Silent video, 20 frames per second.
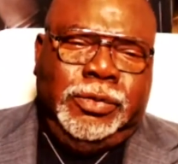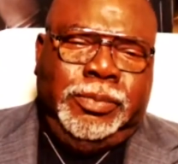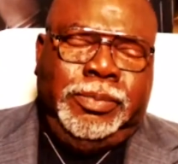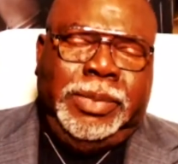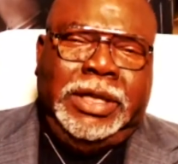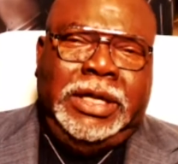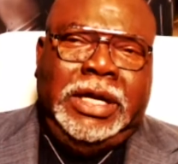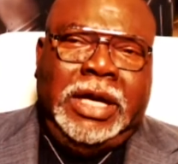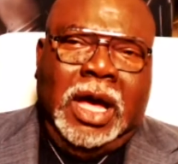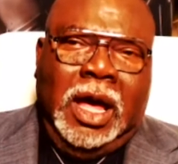
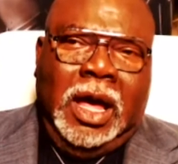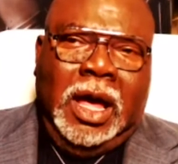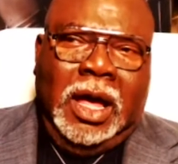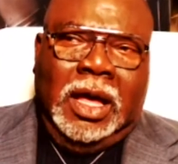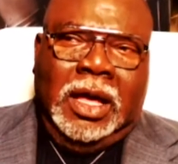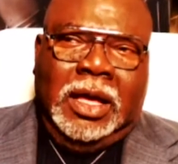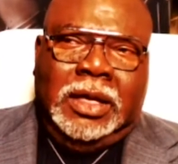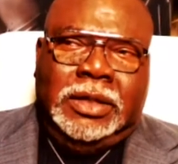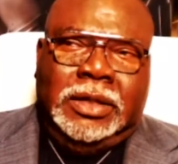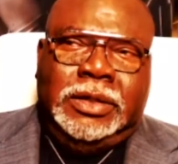
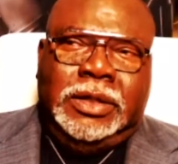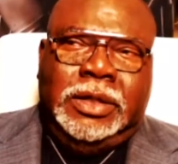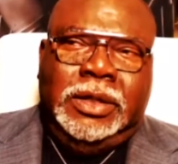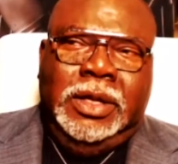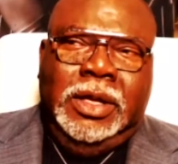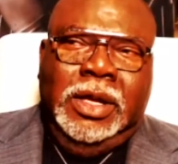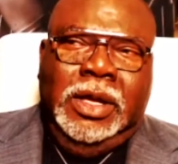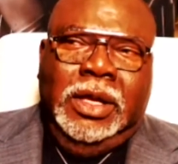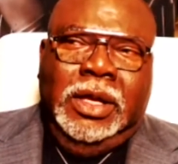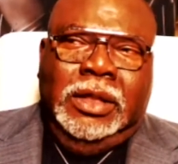beyond
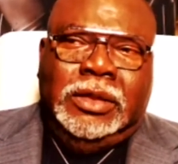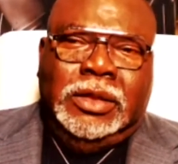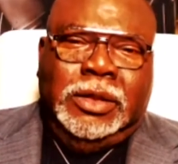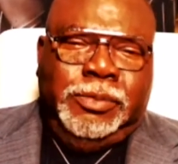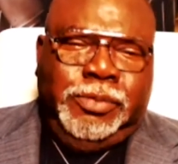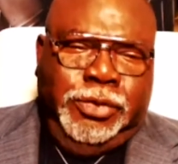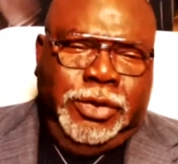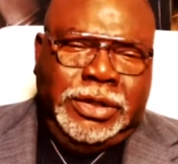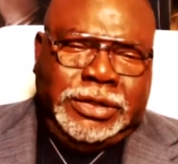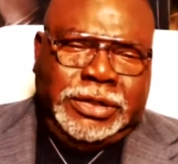the
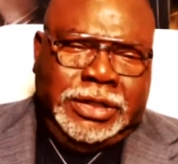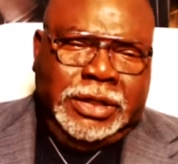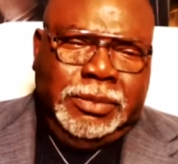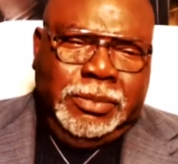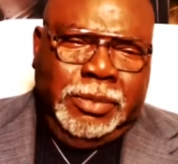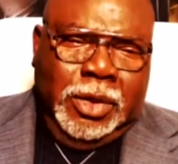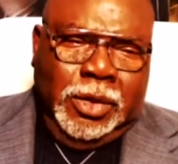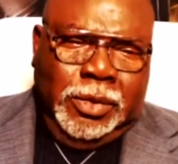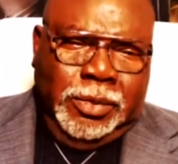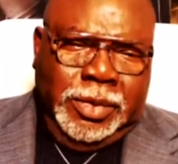preaching
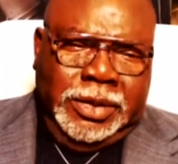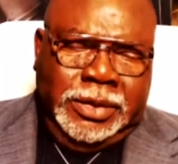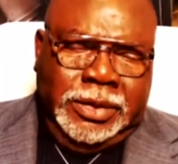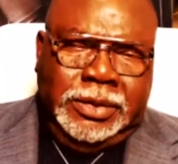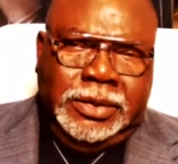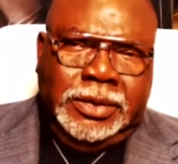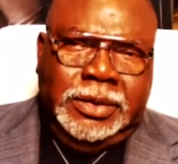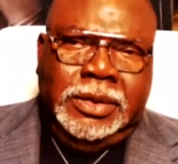moment,